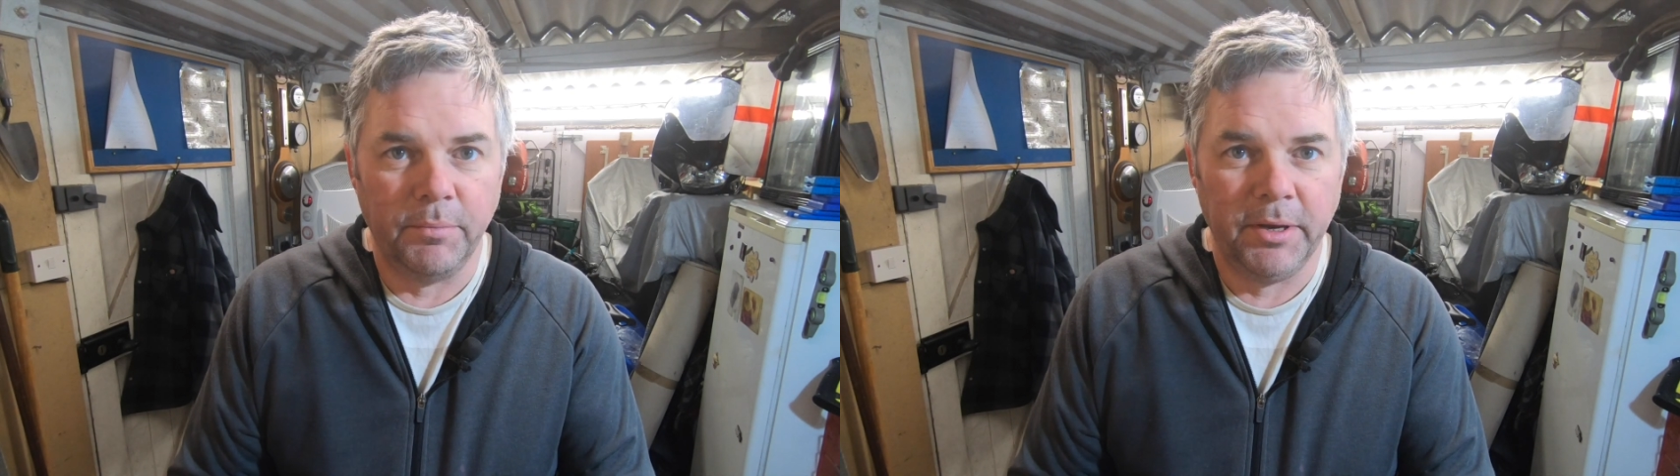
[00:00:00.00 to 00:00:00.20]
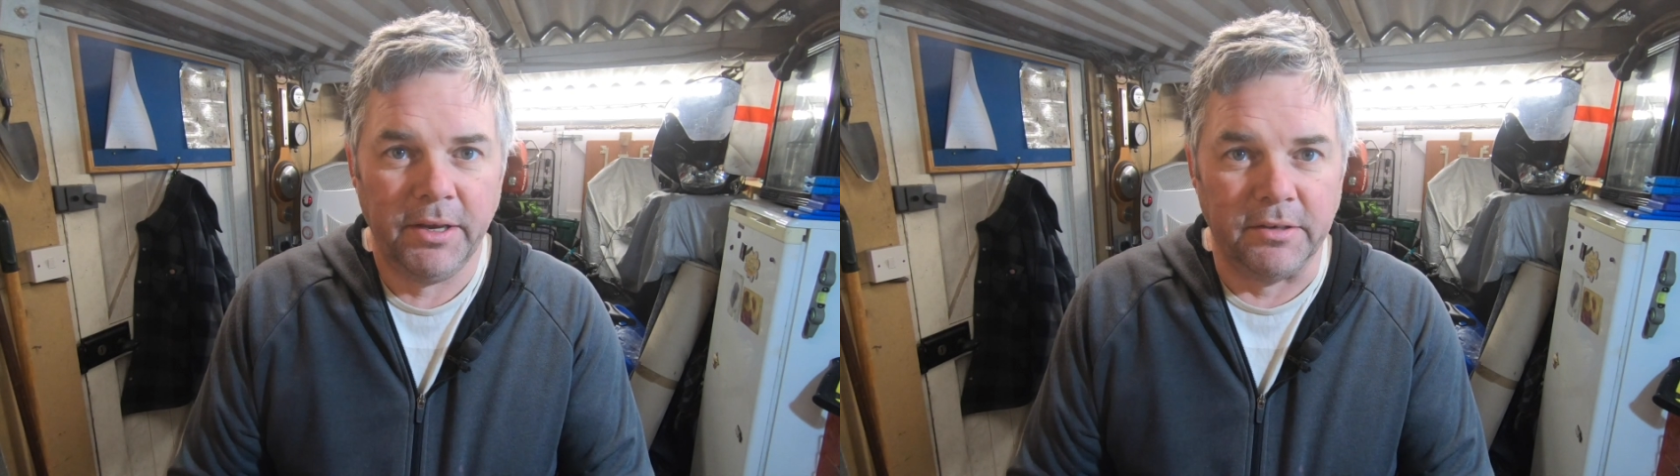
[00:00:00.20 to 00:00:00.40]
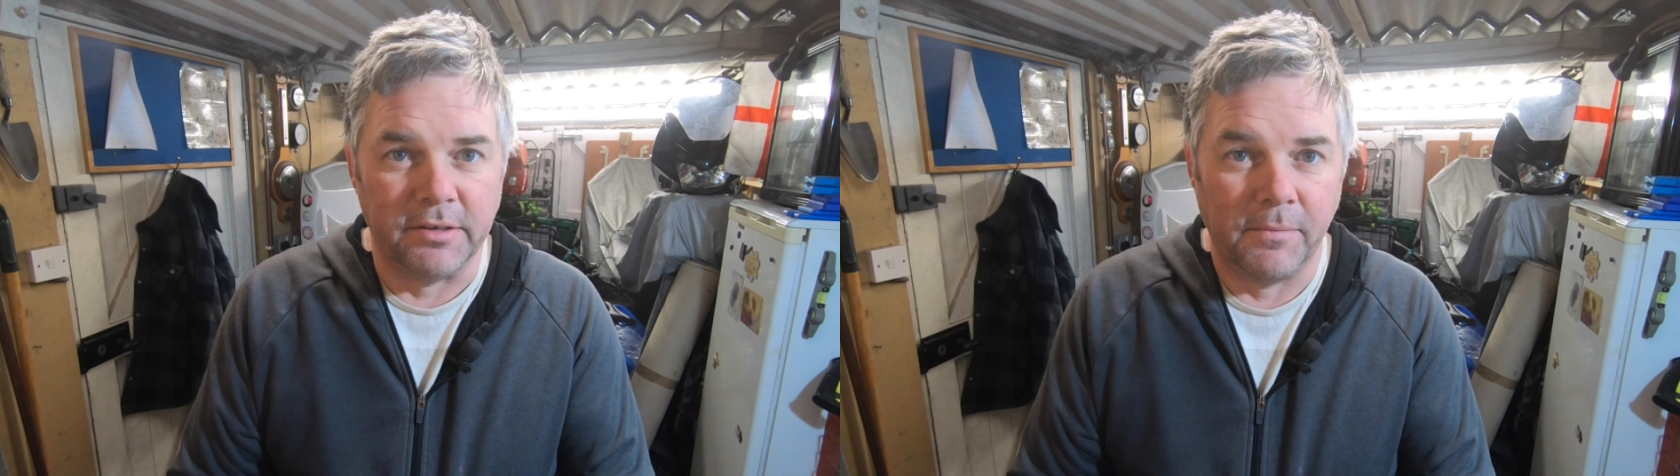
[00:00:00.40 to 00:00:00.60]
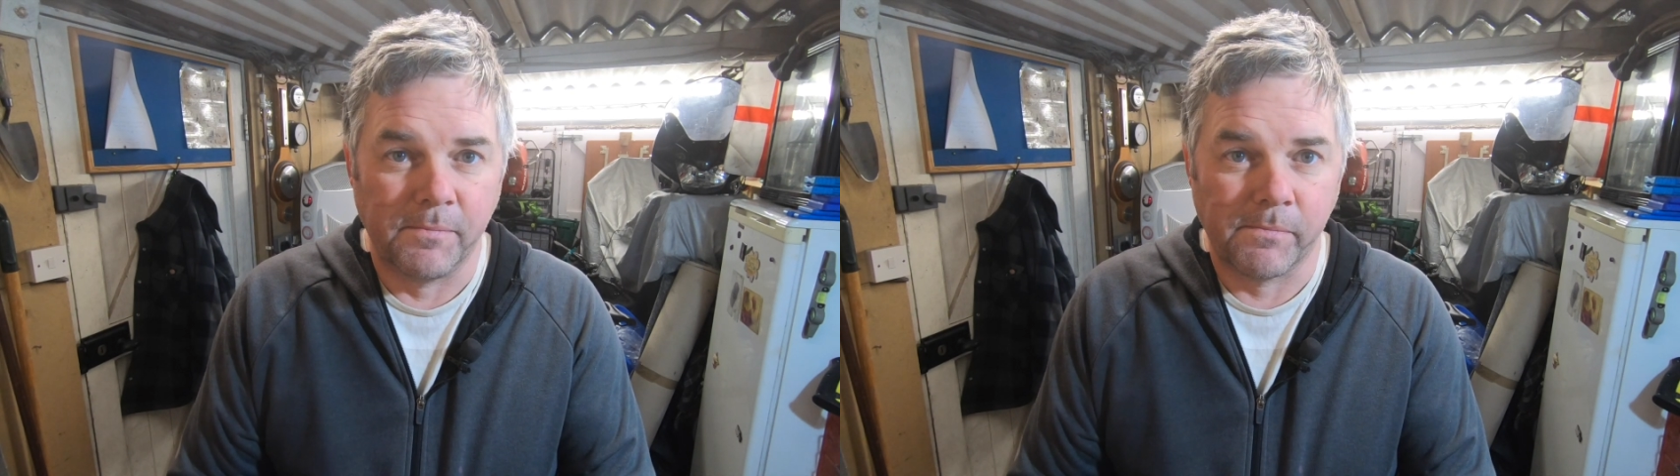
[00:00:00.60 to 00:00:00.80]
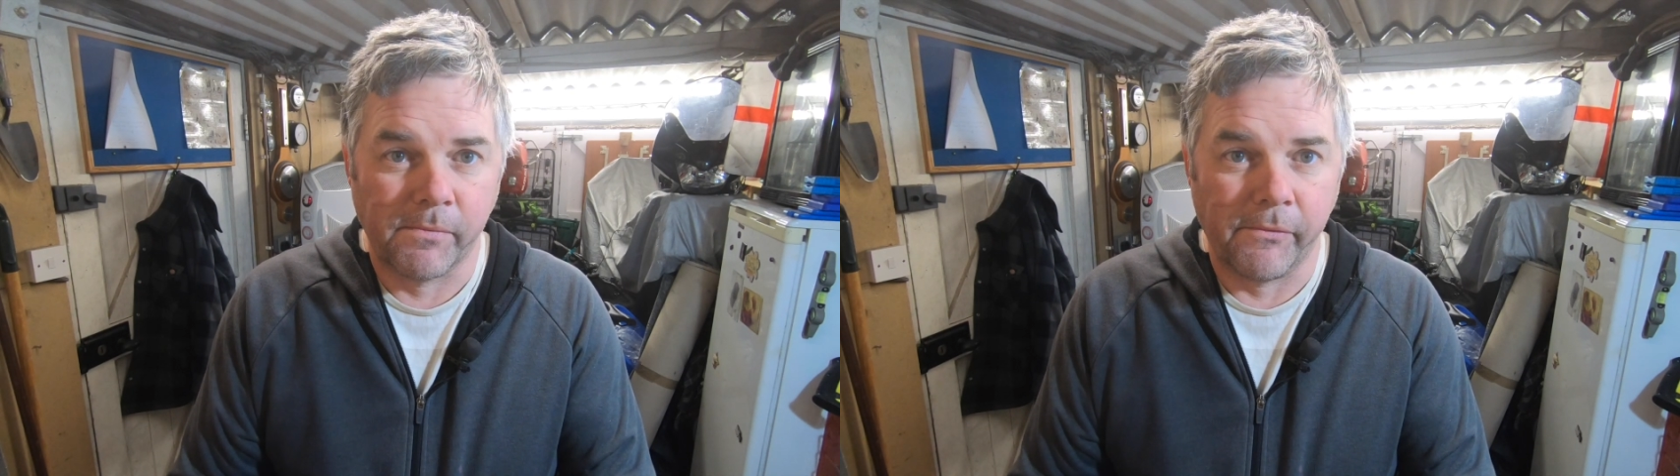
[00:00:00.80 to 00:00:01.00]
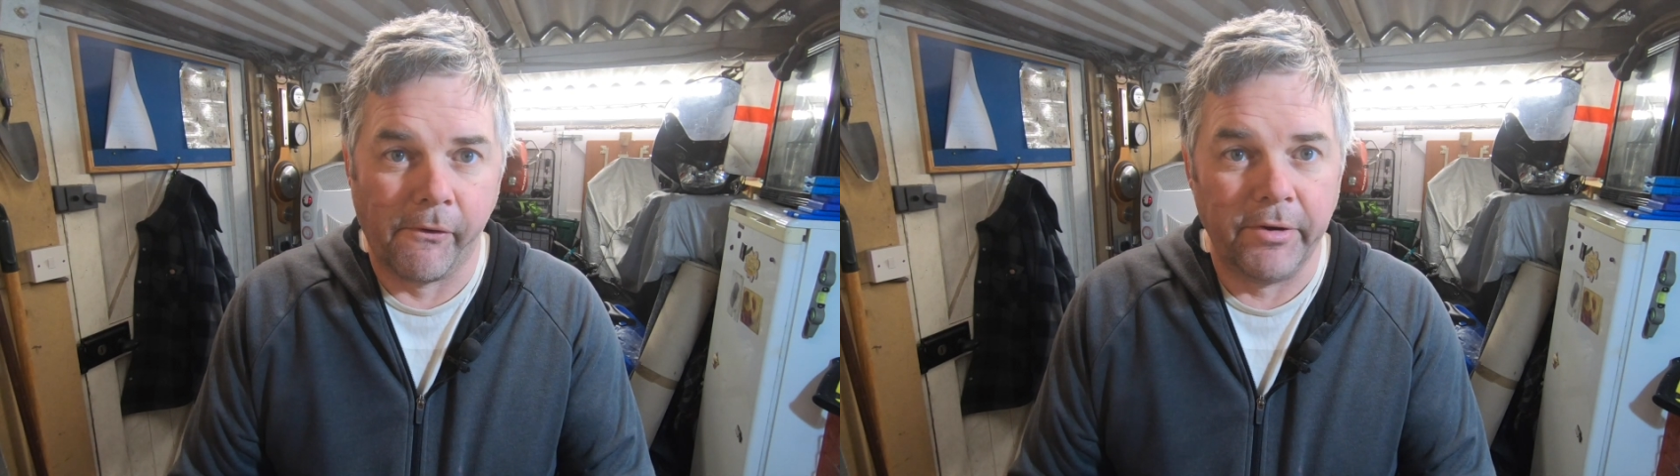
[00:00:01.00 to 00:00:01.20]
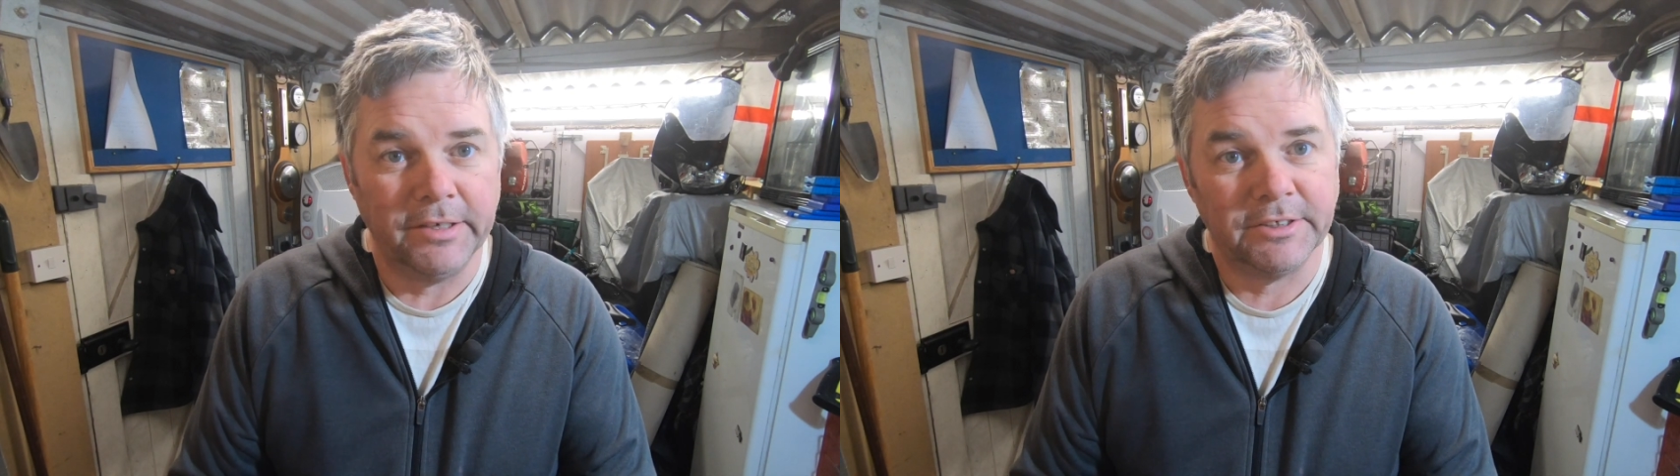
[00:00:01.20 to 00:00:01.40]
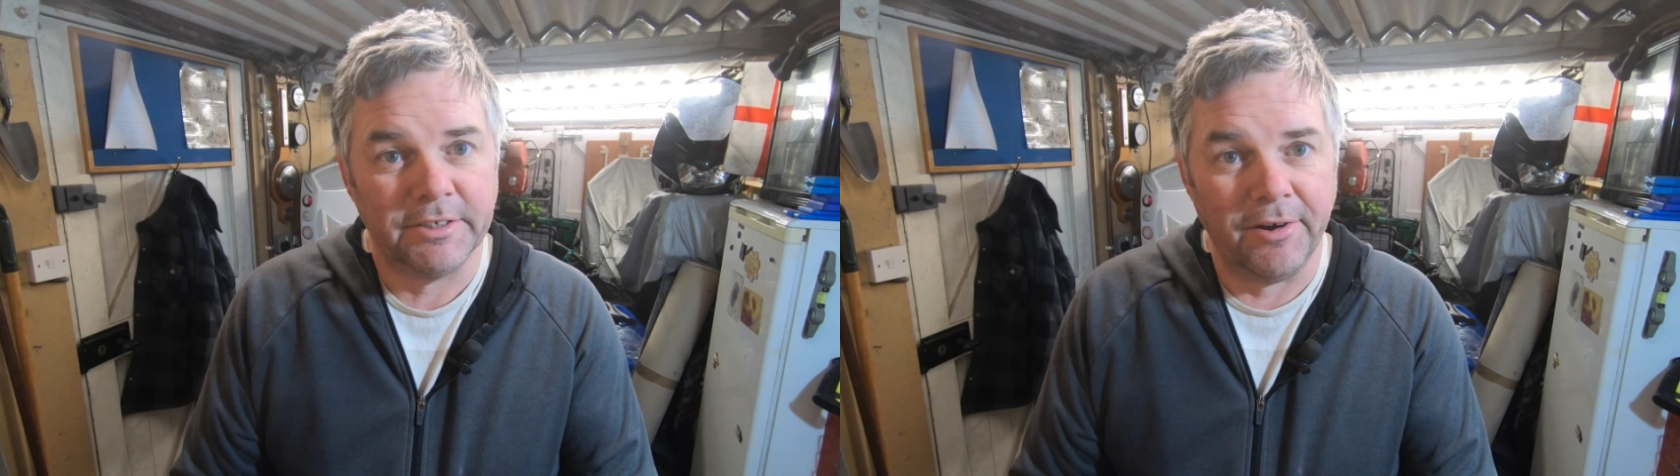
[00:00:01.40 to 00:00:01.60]
paint.
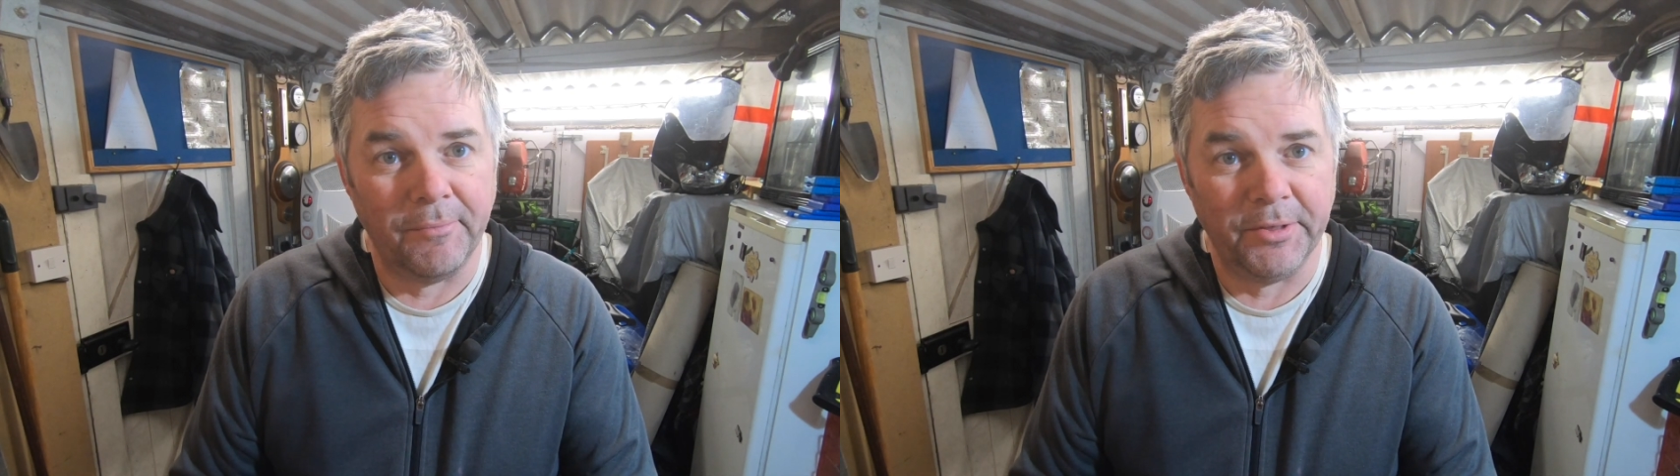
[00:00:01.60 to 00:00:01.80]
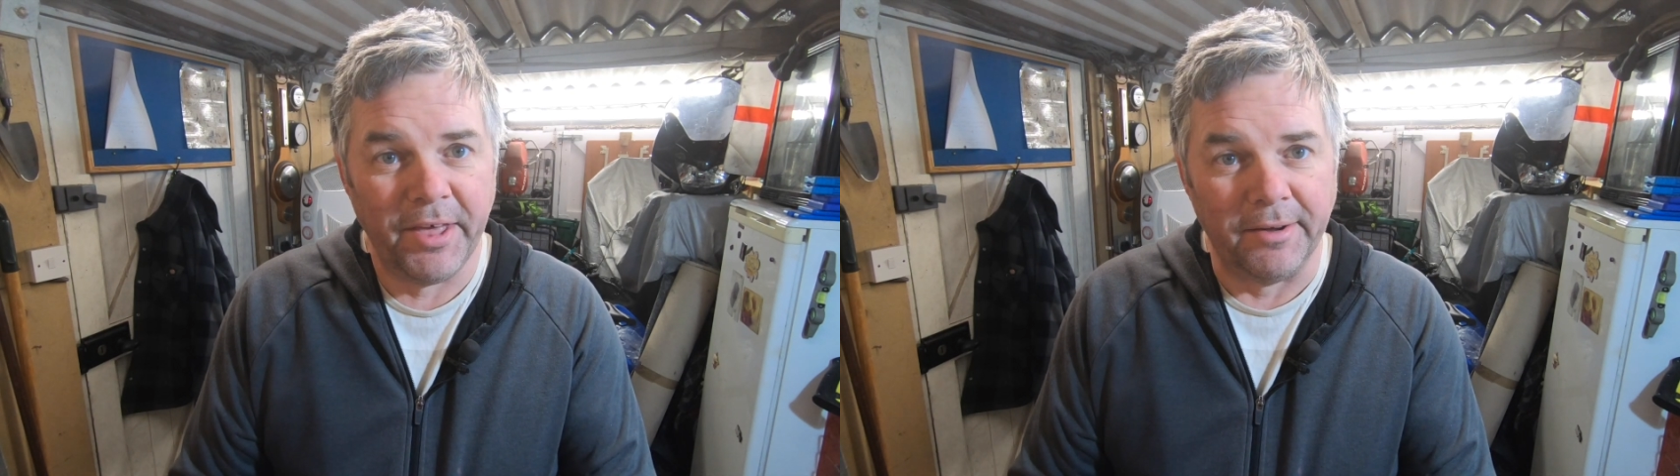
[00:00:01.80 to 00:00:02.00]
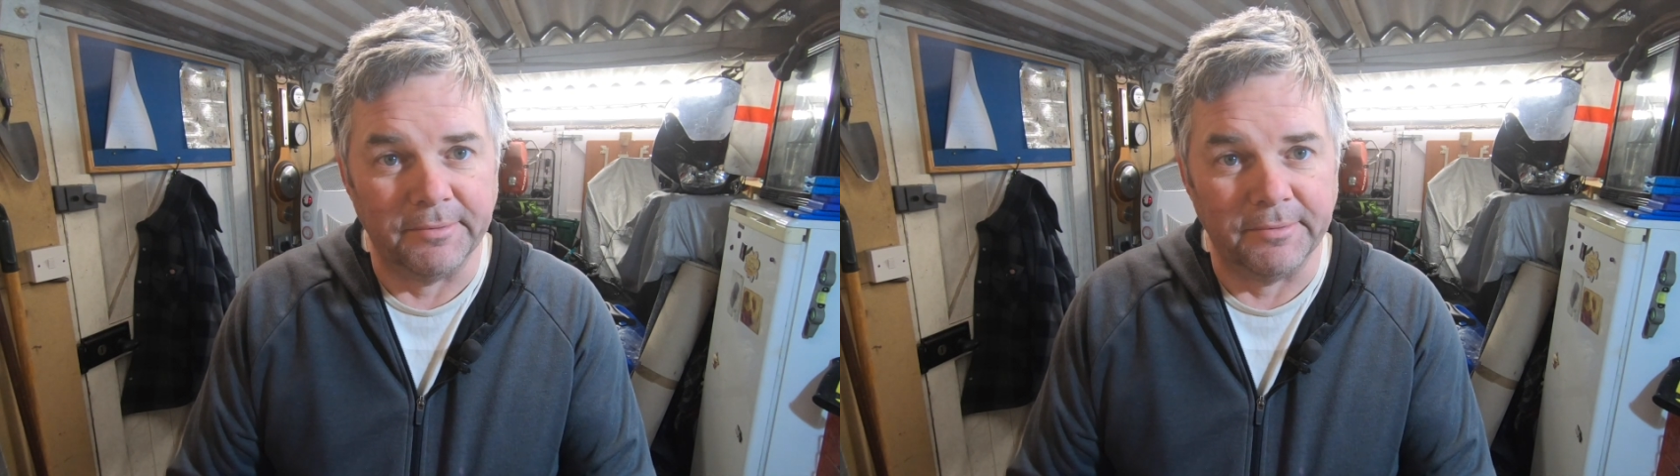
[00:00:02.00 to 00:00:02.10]
Let's get on with that.